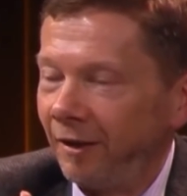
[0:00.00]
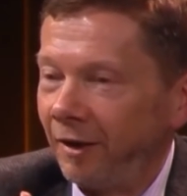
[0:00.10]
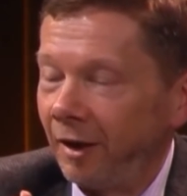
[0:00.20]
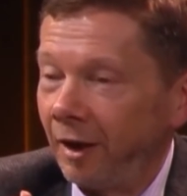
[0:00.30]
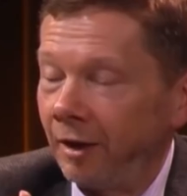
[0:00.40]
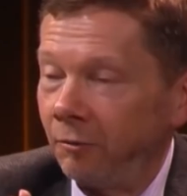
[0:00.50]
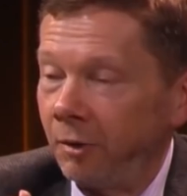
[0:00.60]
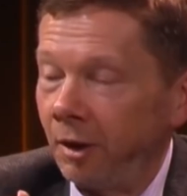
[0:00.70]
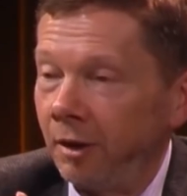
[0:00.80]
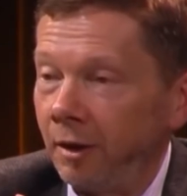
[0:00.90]
And
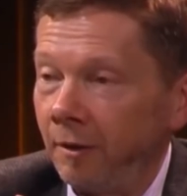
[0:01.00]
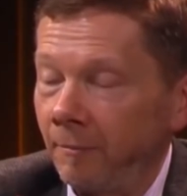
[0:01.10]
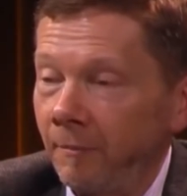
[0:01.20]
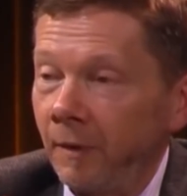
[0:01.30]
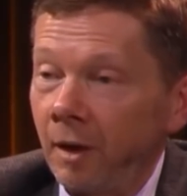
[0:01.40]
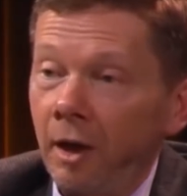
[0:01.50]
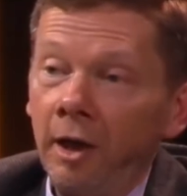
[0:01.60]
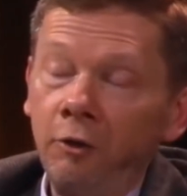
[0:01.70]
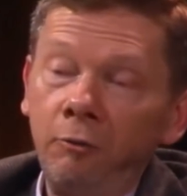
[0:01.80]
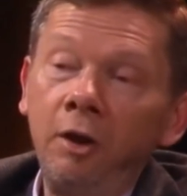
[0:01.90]

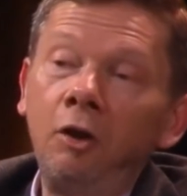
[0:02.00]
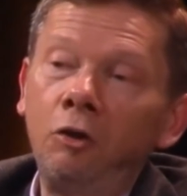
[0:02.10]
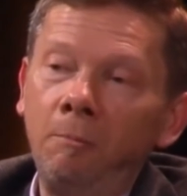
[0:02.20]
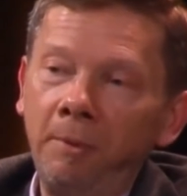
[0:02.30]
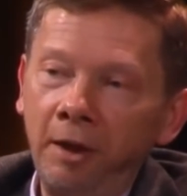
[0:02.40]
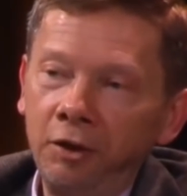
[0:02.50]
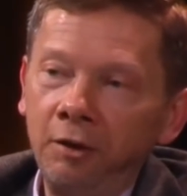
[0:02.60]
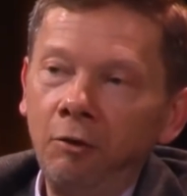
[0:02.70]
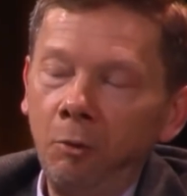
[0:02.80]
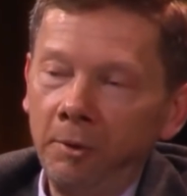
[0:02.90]
real compassion
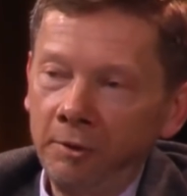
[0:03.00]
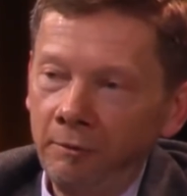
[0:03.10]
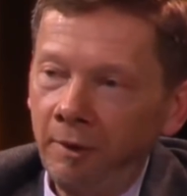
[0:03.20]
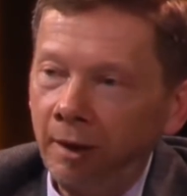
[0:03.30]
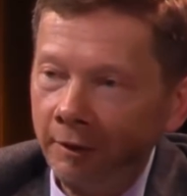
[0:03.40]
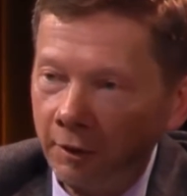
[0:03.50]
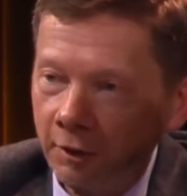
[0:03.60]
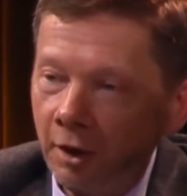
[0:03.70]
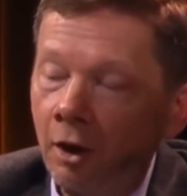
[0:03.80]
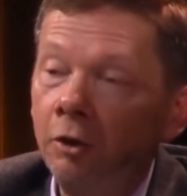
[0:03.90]
always arises
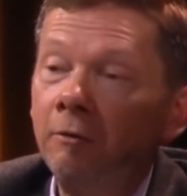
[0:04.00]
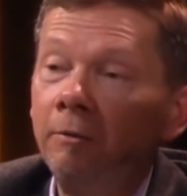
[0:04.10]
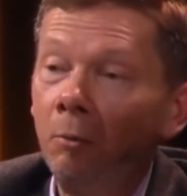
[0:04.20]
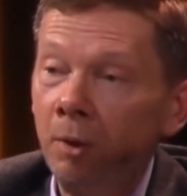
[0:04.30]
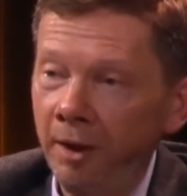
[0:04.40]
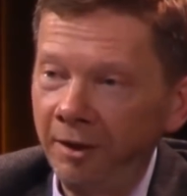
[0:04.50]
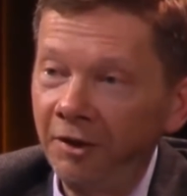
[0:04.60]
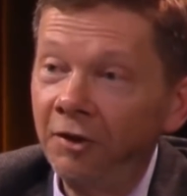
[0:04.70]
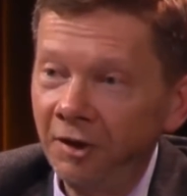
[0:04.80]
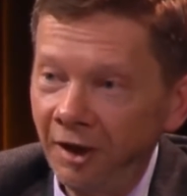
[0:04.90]
out of awareness
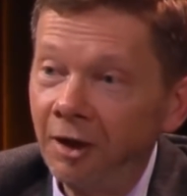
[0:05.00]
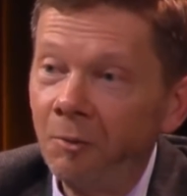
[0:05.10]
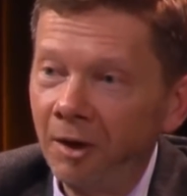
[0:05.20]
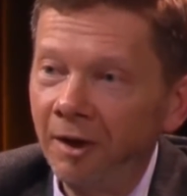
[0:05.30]
anyway.